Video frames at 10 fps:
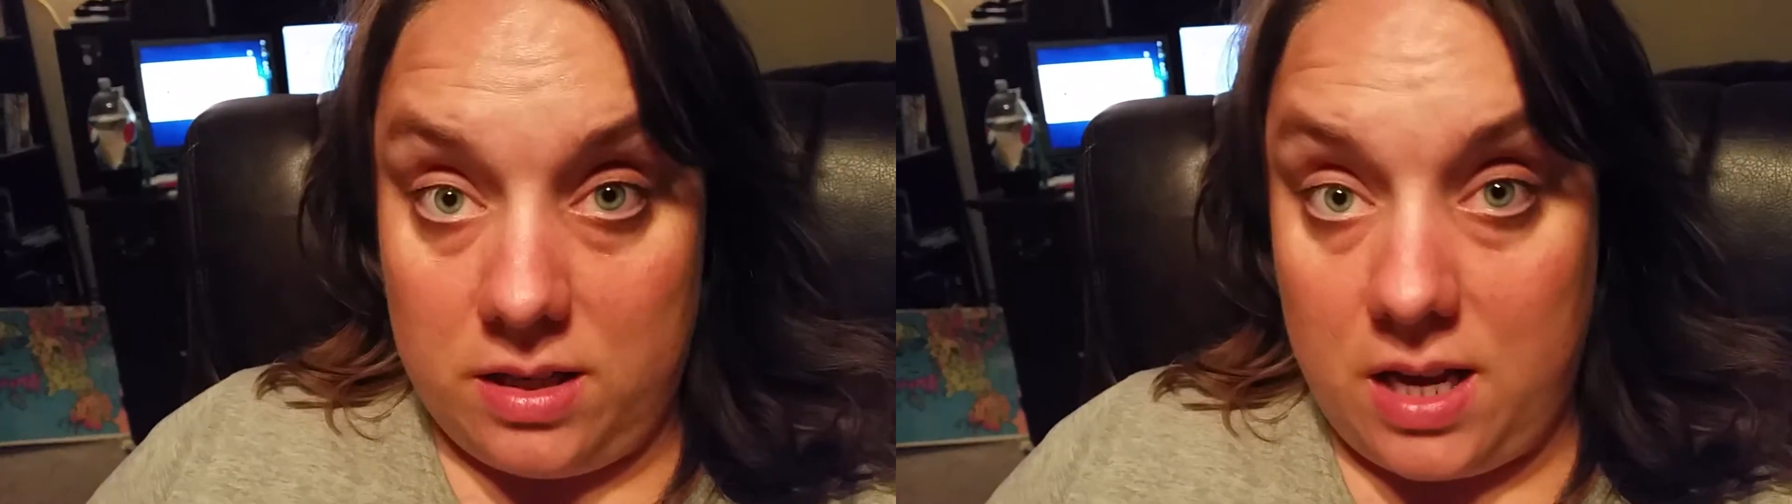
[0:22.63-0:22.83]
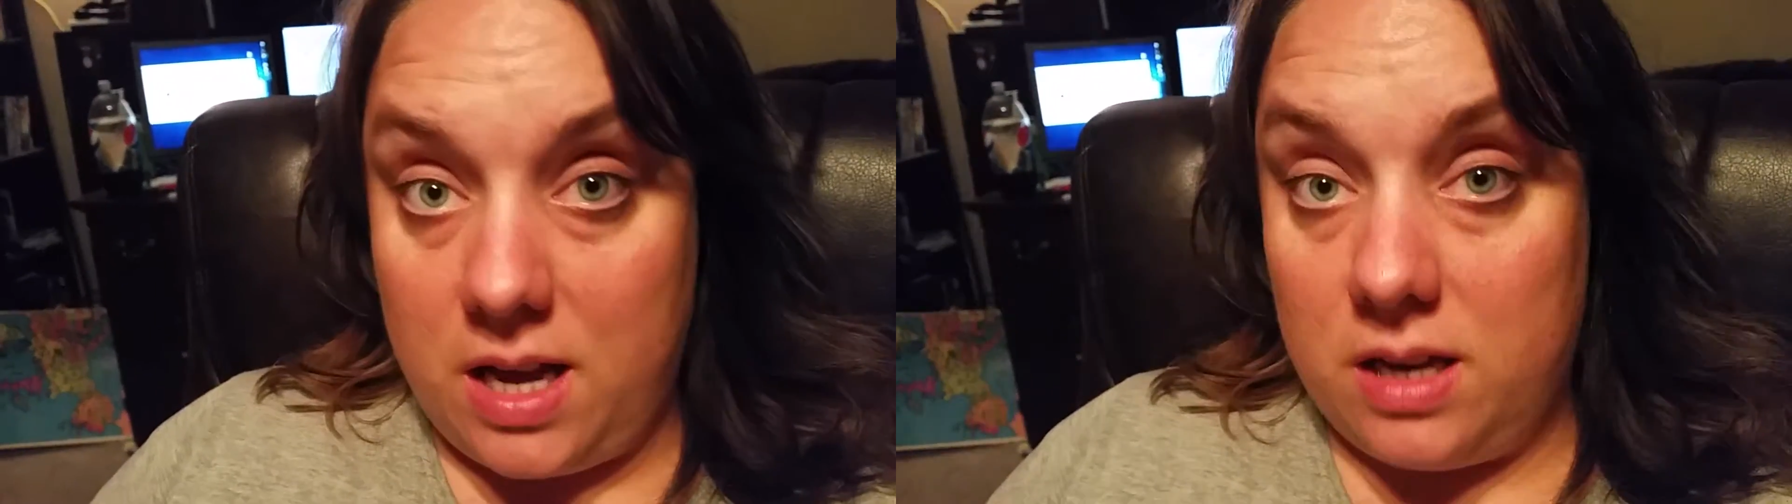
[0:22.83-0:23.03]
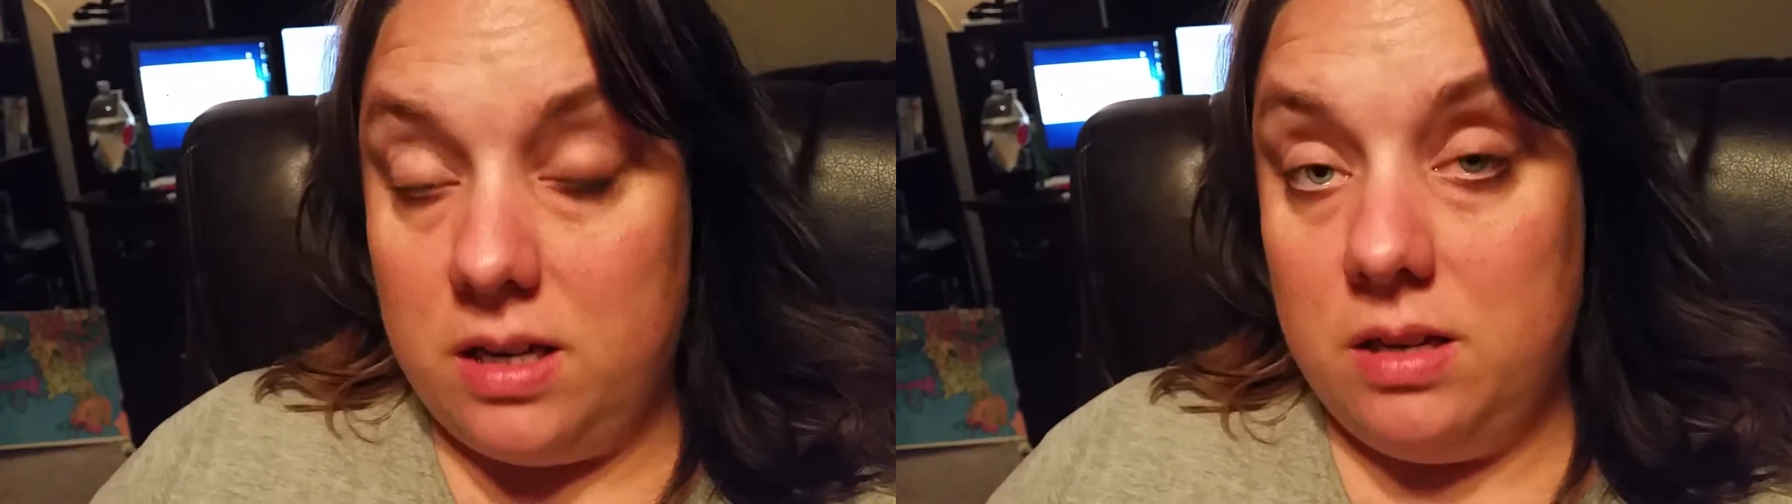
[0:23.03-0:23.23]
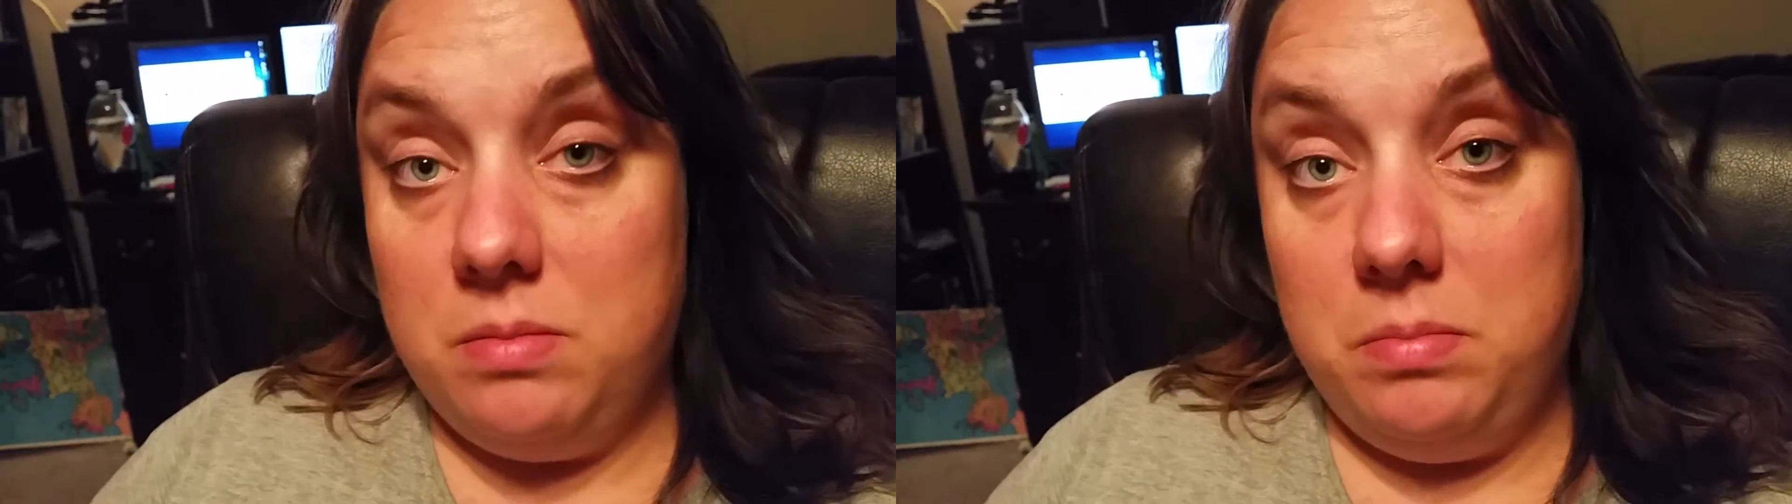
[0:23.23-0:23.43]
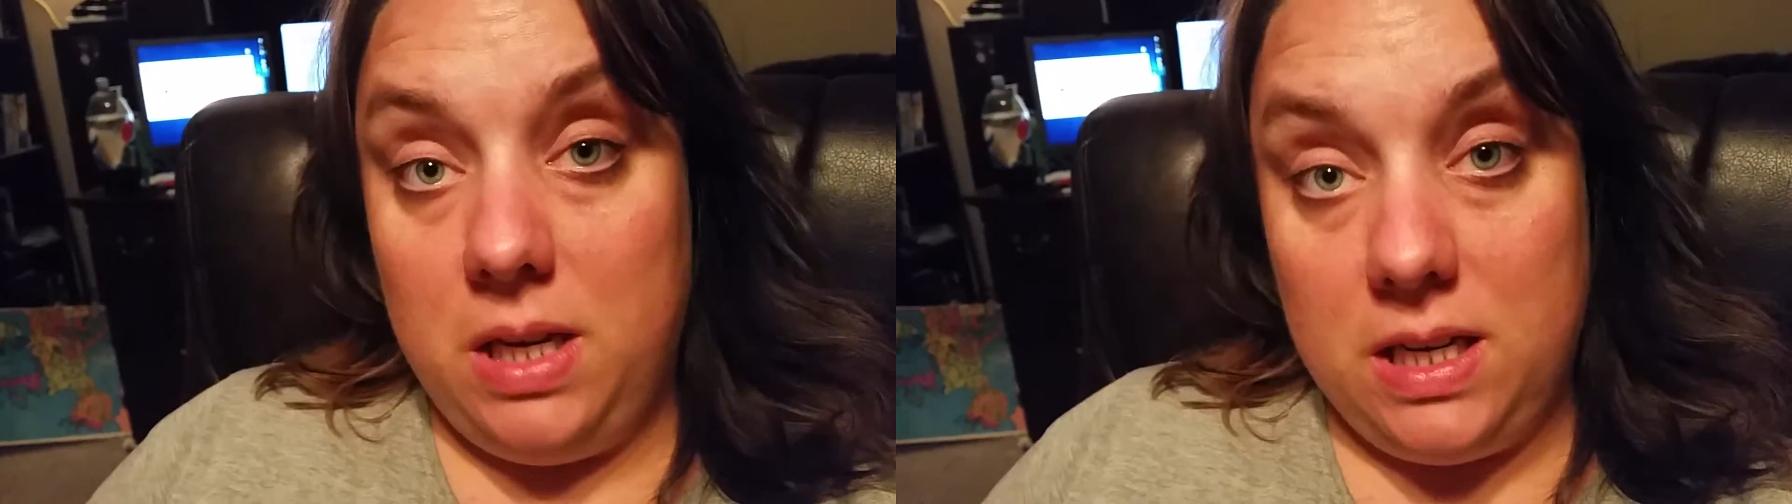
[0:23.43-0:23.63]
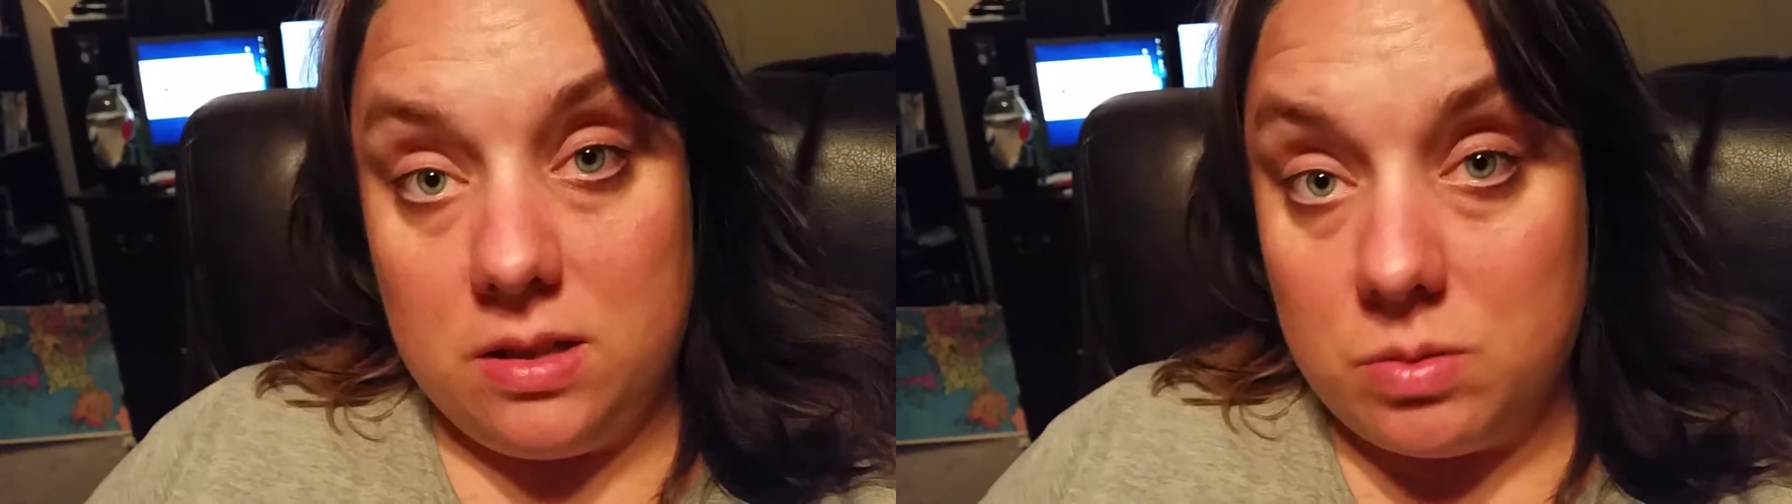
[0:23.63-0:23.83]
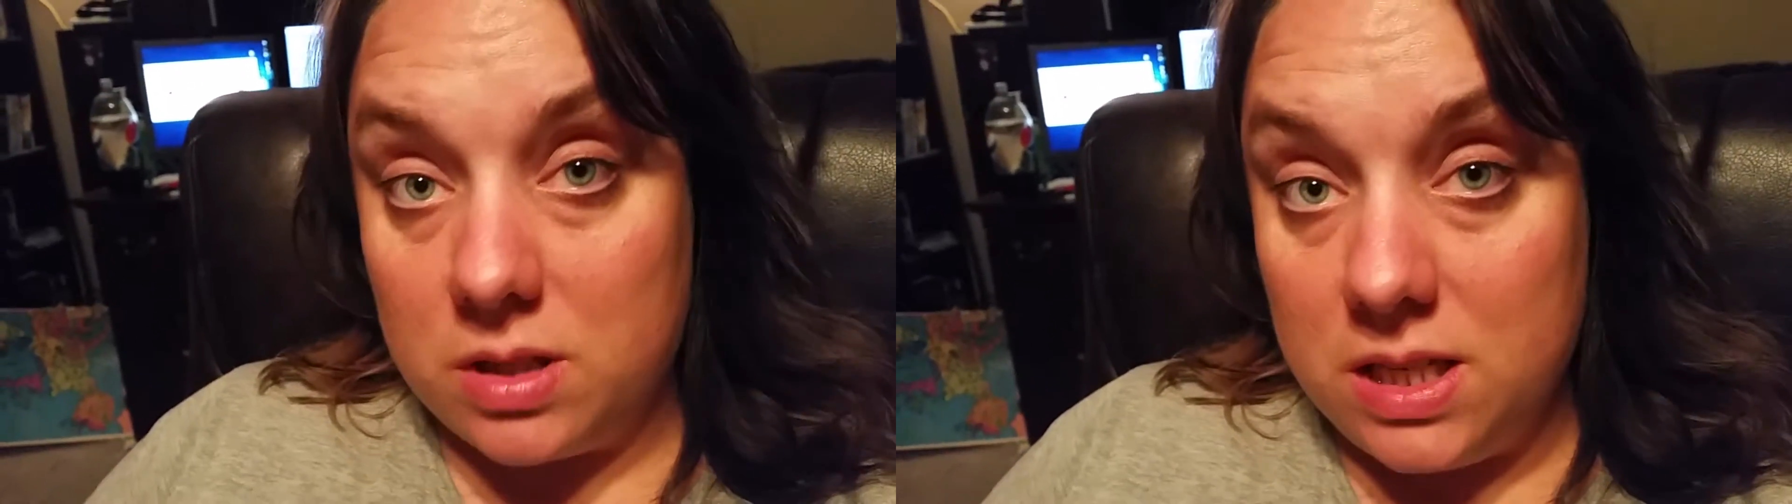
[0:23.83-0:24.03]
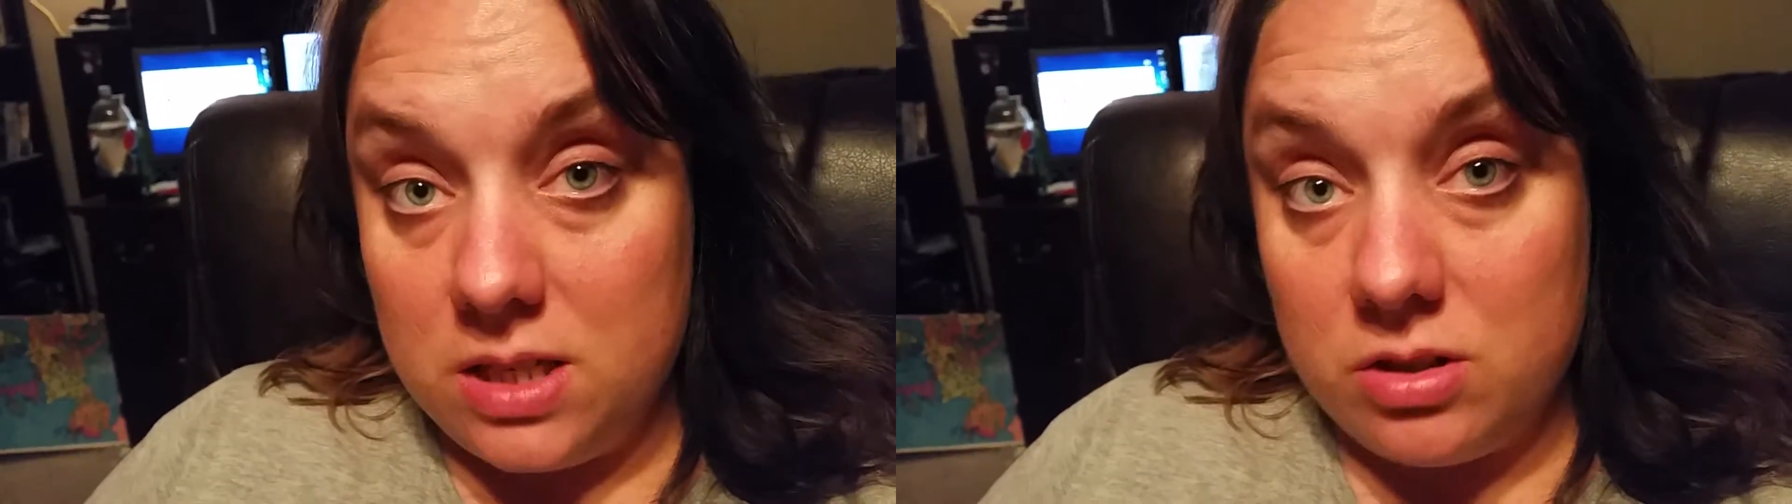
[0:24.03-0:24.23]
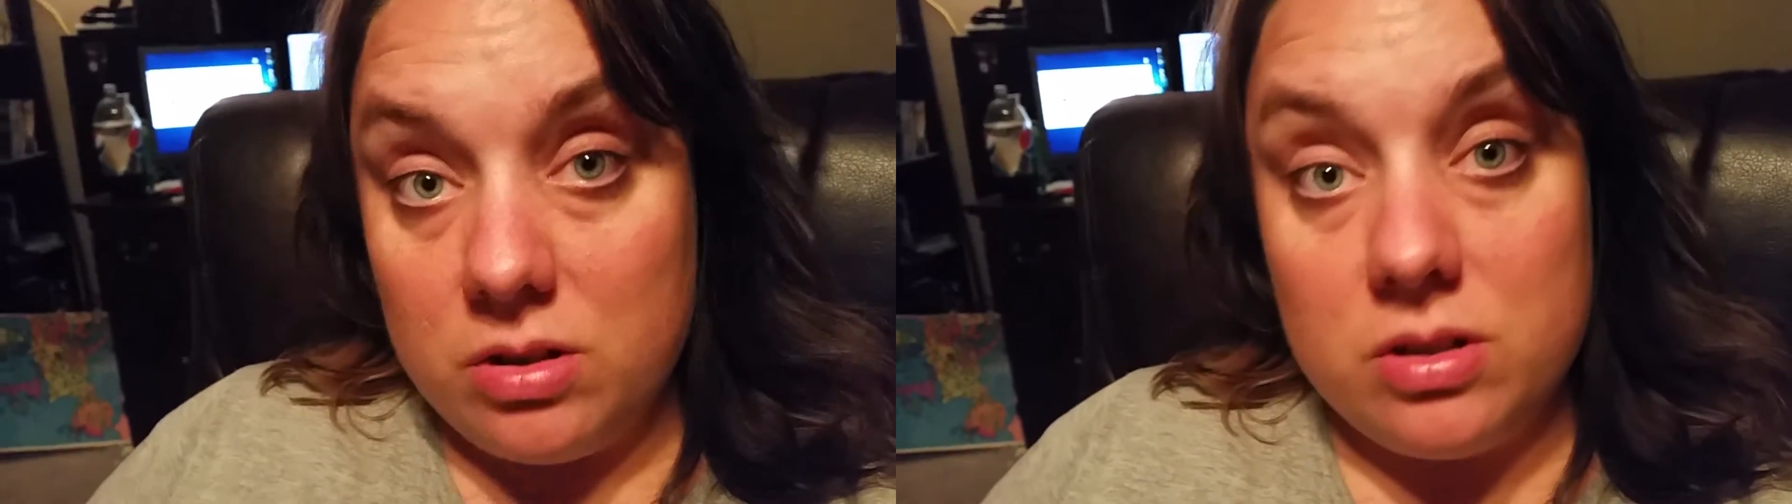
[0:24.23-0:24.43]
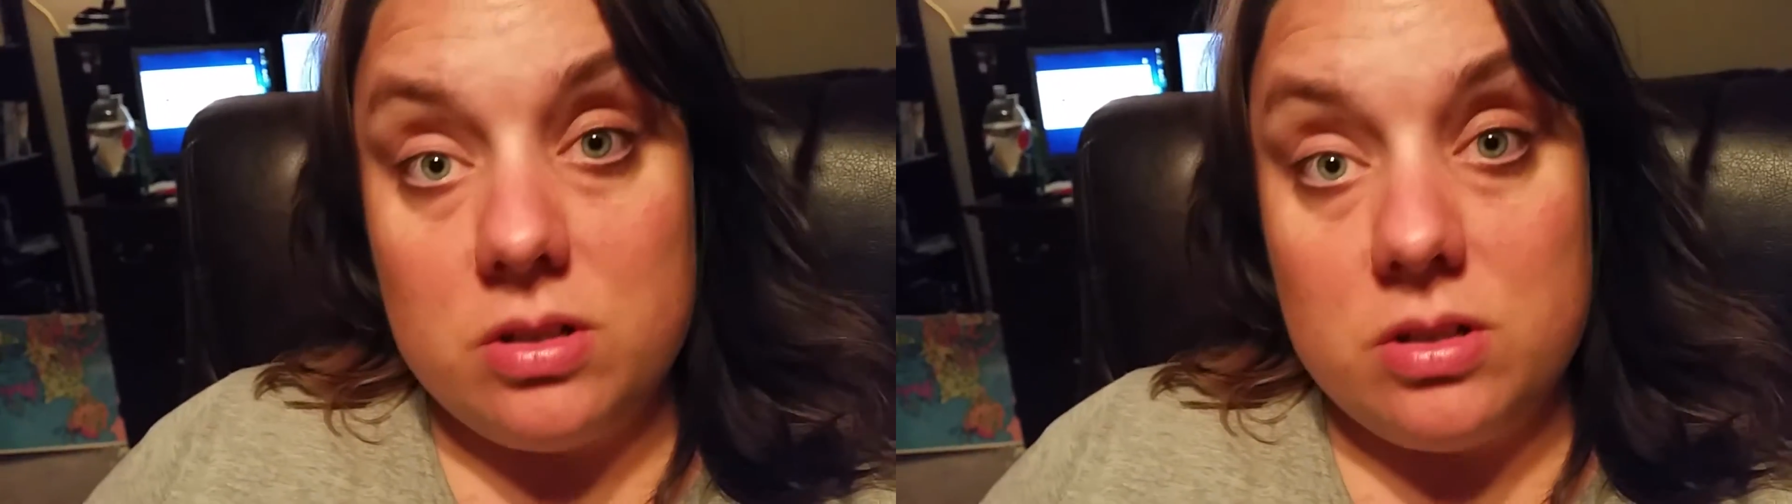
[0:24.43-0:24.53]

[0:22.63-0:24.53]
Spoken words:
Had meetings with teachers,